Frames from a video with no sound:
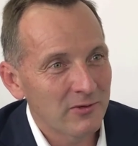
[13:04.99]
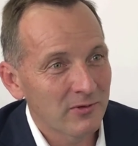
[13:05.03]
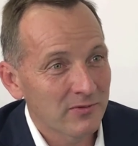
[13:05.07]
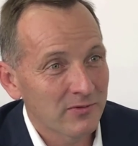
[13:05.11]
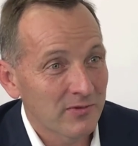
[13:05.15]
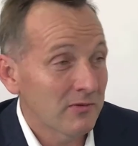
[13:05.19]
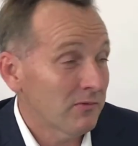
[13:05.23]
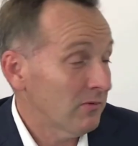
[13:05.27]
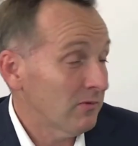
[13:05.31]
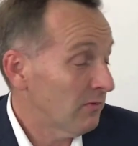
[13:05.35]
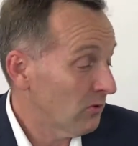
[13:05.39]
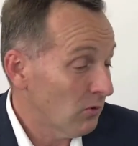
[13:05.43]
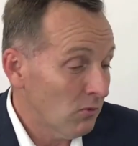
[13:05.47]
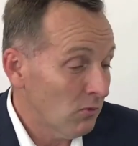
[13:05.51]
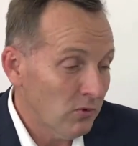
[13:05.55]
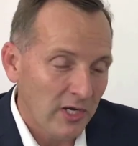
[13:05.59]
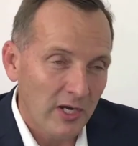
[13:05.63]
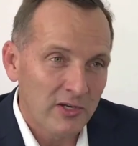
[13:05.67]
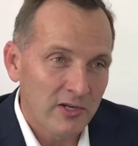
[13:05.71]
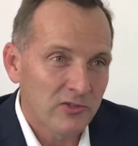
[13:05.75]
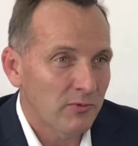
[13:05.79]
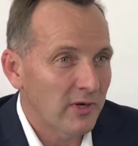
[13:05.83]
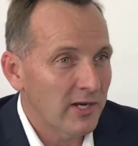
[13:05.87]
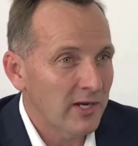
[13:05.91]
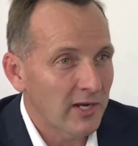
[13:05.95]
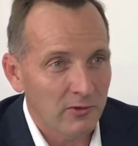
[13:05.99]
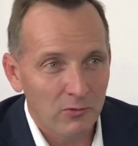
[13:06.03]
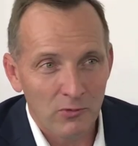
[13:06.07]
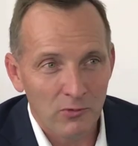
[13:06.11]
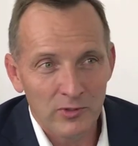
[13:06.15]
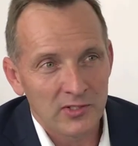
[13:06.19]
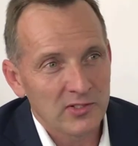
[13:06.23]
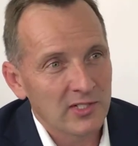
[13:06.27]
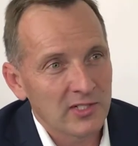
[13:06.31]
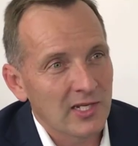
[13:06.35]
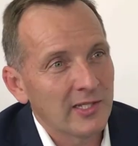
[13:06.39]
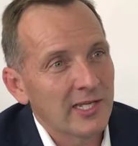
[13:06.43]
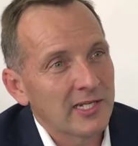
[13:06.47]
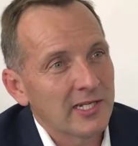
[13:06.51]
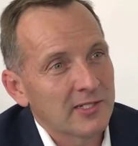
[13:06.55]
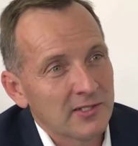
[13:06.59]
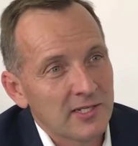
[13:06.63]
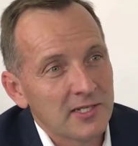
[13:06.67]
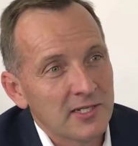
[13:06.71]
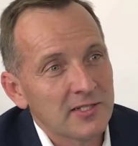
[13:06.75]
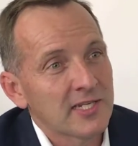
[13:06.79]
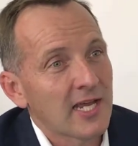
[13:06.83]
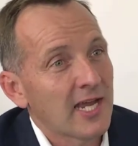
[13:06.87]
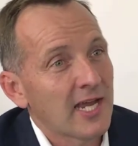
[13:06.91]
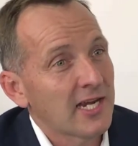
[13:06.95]
It all goes round, all gets collected
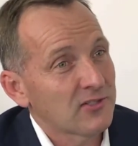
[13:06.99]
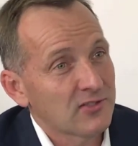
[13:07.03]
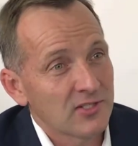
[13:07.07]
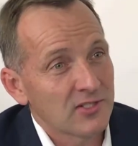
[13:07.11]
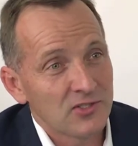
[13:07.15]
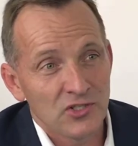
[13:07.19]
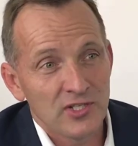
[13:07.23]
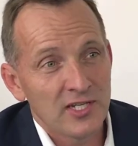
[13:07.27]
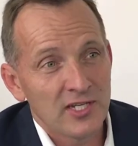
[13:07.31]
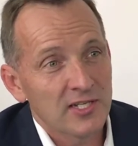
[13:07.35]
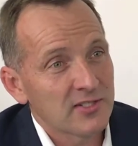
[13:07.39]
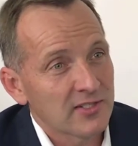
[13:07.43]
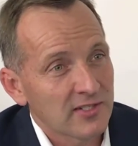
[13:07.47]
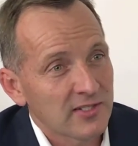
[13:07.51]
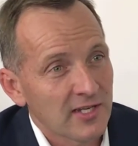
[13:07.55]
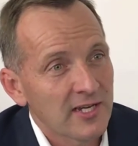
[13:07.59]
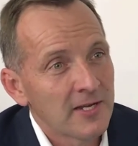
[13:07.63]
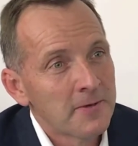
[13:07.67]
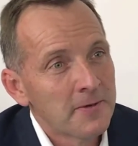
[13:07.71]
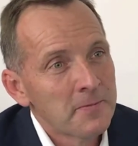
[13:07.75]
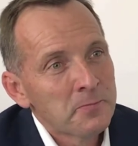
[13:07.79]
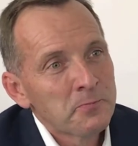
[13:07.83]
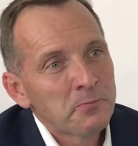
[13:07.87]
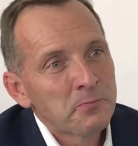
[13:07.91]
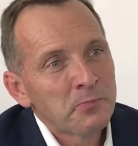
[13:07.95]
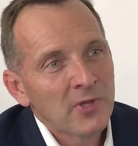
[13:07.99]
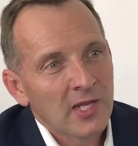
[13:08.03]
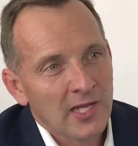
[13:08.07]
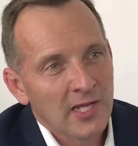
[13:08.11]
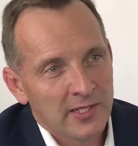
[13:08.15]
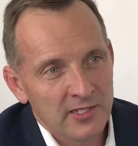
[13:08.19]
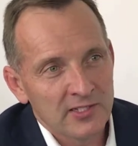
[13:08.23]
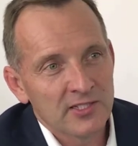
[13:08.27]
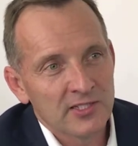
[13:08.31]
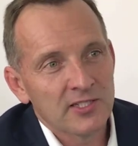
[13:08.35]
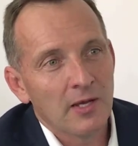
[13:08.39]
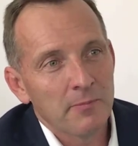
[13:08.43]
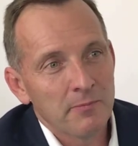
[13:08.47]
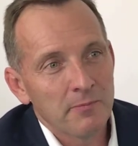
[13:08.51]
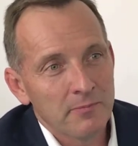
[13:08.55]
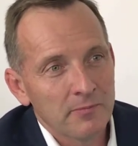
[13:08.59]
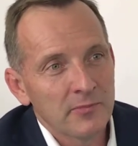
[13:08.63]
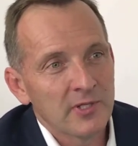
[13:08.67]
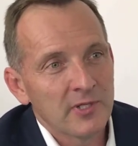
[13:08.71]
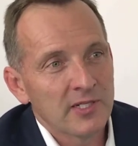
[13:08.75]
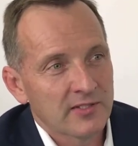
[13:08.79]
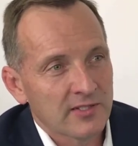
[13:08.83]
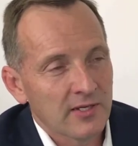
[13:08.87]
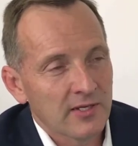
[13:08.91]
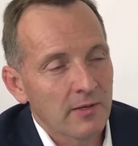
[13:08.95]
in tax and GST, and there's
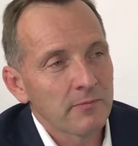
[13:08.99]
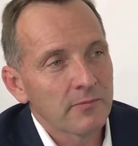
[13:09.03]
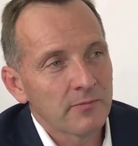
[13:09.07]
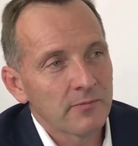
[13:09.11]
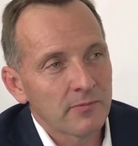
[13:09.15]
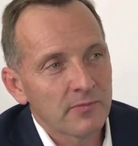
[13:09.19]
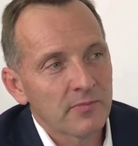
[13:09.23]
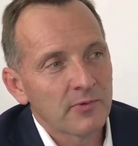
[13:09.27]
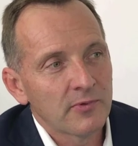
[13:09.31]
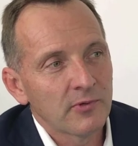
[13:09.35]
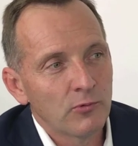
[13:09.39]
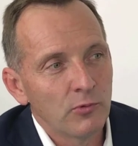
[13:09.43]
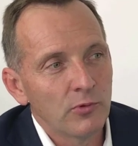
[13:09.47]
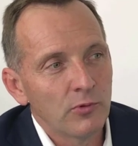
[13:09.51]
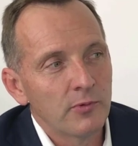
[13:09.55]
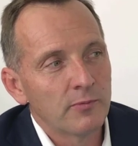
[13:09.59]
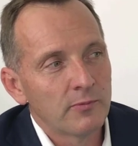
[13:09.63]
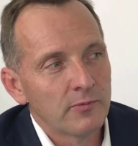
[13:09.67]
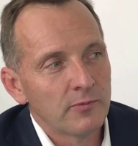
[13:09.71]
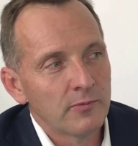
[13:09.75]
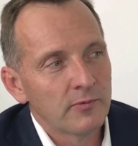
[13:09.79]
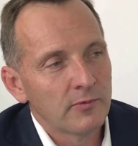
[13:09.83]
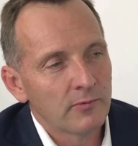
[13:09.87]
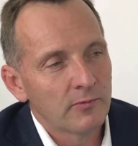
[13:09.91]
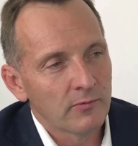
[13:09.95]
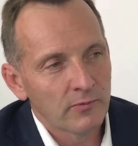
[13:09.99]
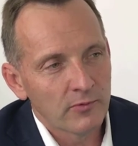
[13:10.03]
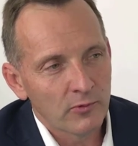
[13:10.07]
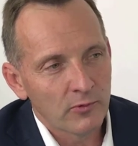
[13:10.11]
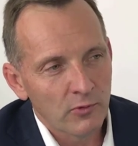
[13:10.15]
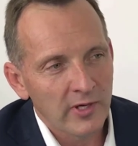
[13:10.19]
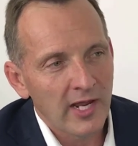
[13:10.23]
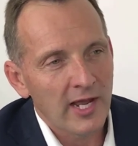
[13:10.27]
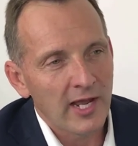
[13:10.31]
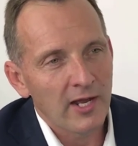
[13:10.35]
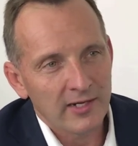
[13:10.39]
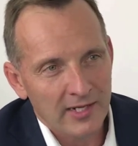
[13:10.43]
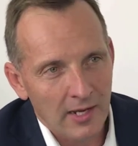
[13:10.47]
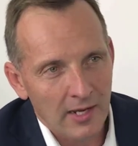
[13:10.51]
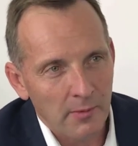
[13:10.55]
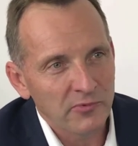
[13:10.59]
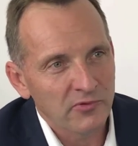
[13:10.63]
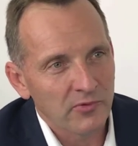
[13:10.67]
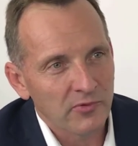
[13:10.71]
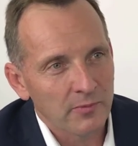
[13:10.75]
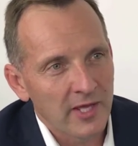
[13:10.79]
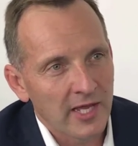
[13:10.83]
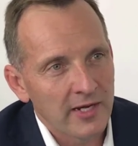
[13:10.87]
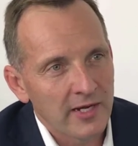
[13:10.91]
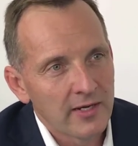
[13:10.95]
some good outcomes
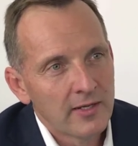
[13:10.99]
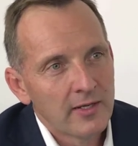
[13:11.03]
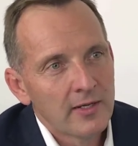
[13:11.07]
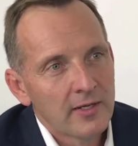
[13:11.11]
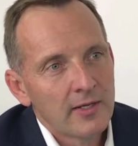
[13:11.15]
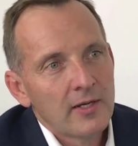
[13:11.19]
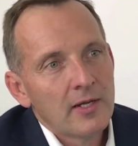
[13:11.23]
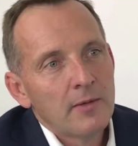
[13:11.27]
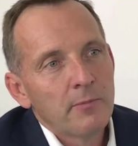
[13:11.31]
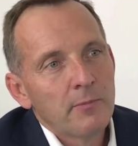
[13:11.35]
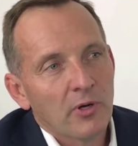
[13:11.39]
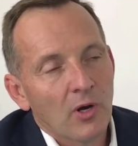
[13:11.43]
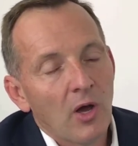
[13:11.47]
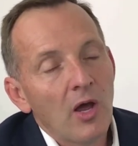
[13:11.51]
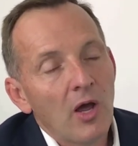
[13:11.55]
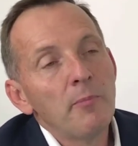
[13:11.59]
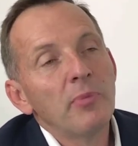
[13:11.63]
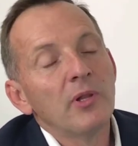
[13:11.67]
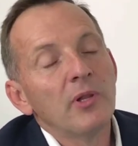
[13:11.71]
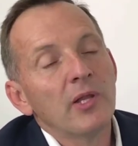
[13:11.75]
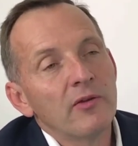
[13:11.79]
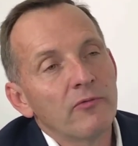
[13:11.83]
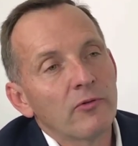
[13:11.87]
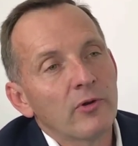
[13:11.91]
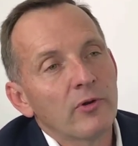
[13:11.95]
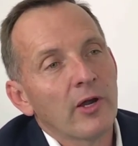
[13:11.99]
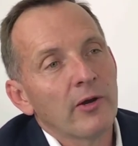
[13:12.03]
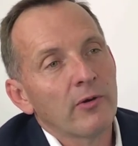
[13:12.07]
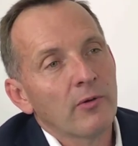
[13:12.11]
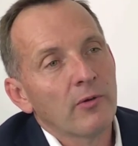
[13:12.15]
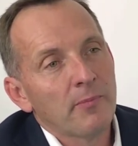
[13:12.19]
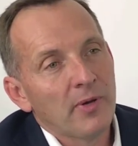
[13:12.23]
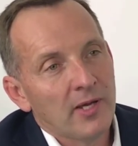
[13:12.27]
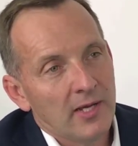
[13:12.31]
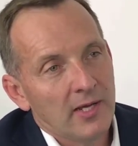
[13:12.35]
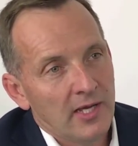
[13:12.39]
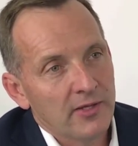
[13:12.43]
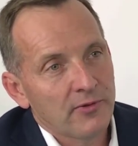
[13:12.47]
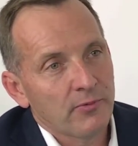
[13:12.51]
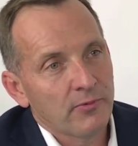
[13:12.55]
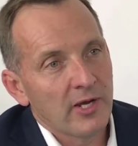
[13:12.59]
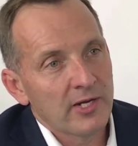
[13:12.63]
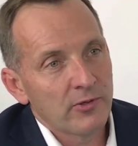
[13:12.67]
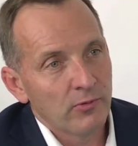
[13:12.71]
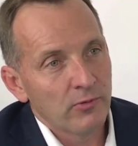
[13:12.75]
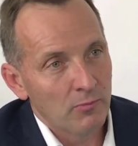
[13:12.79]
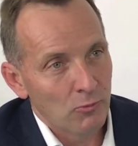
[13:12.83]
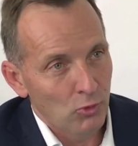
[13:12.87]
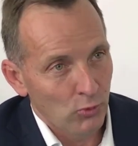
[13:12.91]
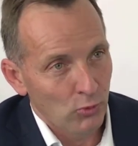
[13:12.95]
from that. But I believe we're on a pathway
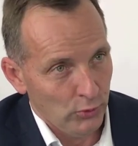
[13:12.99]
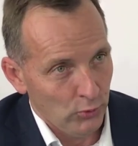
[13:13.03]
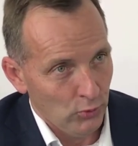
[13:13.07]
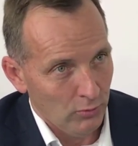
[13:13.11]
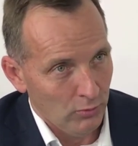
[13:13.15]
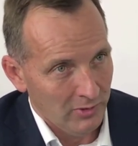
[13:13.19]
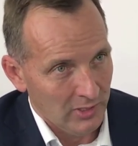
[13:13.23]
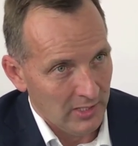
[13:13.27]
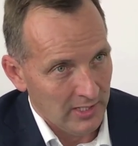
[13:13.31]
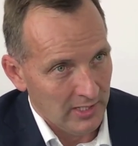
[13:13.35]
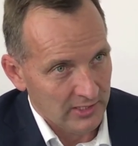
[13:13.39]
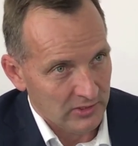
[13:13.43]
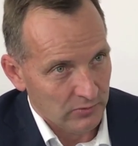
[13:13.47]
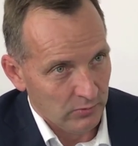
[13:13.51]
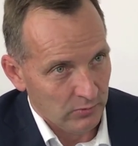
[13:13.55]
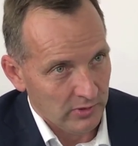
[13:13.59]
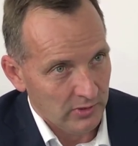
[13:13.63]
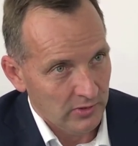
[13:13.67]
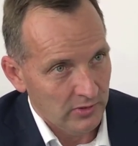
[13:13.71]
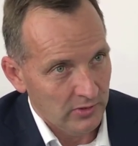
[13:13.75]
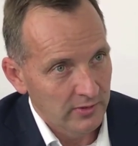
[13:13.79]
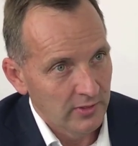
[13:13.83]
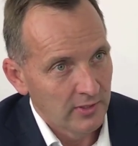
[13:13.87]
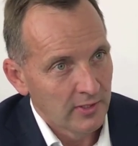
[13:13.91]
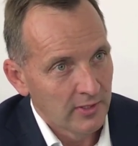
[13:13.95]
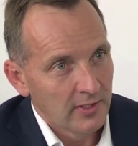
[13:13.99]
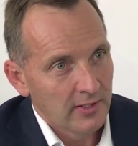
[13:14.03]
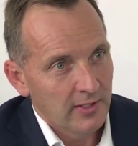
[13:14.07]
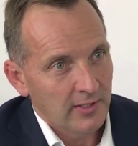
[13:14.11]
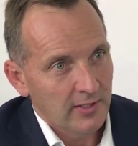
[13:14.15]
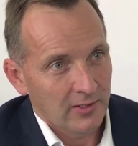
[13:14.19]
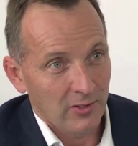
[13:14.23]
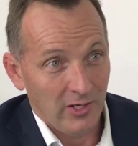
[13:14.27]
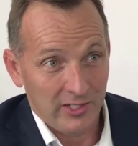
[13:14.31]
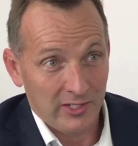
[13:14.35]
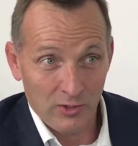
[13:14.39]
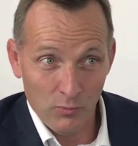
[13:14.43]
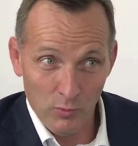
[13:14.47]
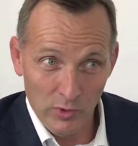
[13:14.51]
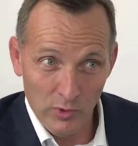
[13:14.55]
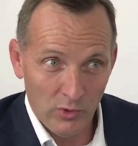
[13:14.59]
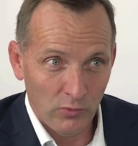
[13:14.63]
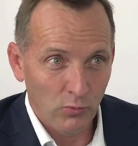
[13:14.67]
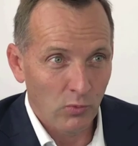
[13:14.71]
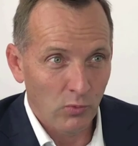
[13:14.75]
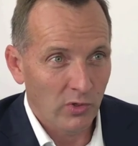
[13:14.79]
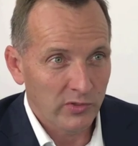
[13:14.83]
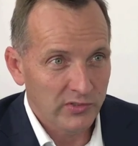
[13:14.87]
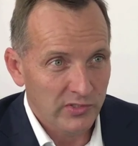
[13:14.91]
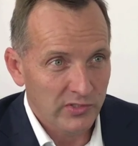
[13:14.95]
to a more normalised world, like the world
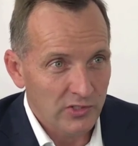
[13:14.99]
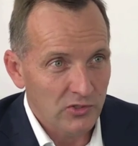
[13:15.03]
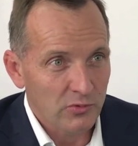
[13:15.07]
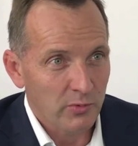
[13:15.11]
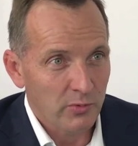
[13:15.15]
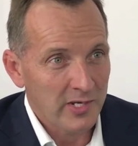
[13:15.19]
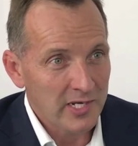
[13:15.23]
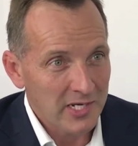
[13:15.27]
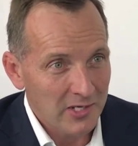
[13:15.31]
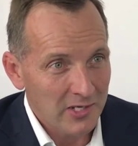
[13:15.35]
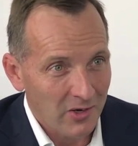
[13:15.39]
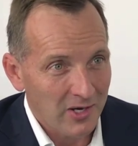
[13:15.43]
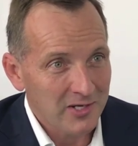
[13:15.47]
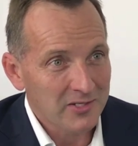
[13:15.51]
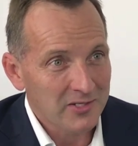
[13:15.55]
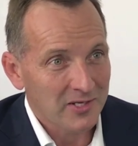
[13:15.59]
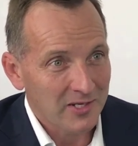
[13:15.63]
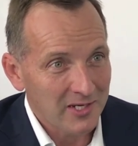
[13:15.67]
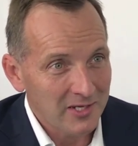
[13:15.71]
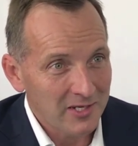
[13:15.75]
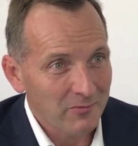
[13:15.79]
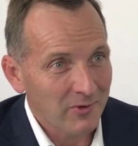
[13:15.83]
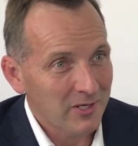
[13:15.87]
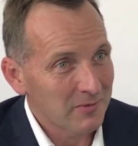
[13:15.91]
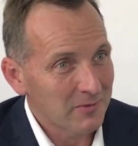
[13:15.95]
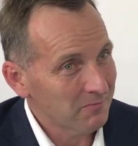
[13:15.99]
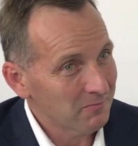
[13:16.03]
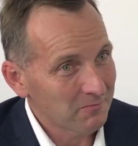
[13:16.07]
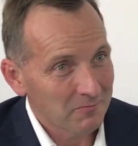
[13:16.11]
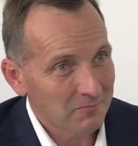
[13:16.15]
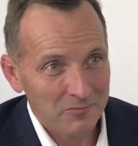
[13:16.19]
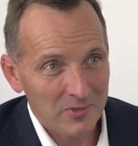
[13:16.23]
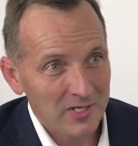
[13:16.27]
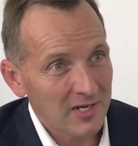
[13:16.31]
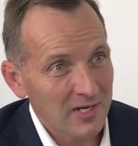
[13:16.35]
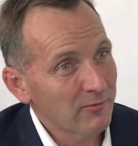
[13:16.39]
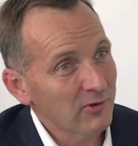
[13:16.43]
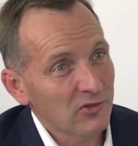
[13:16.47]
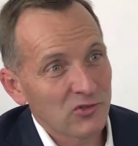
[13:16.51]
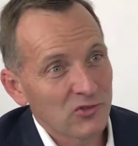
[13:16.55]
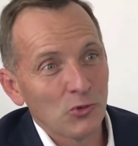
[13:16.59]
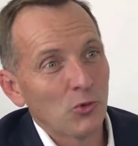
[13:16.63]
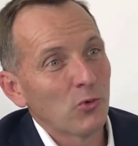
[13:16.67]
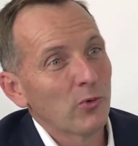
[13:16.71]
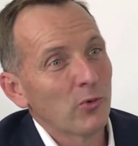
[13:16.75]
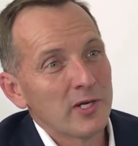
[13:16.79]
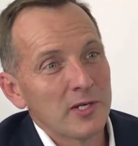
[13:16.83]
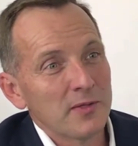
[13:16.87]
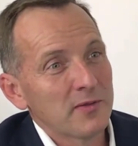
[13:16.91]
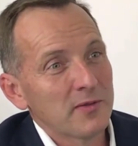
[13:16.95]
was in 2019 when we never
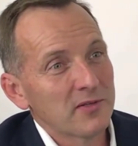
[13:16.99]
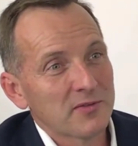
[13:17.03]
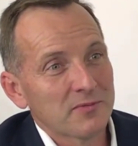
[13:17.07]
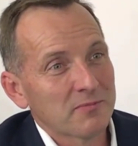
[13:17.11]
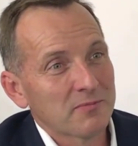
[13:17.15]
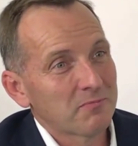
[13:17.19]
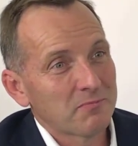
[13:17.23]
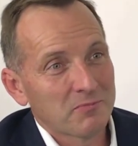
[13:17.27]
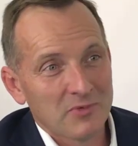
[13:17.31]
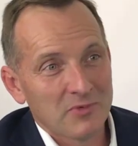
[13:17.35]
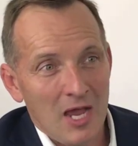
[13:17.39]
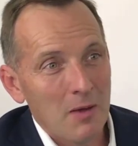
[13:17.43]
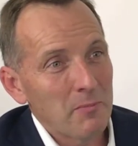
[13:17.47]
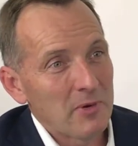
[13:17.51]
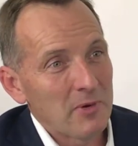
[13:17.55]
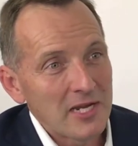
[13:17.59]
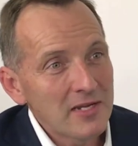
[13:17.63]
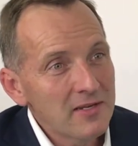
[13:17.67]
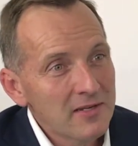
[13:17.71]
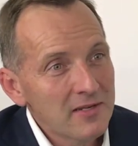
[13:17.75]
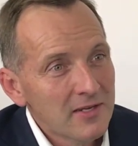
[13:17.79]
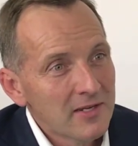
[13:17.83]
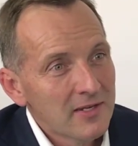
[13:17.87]
saw any of this coming.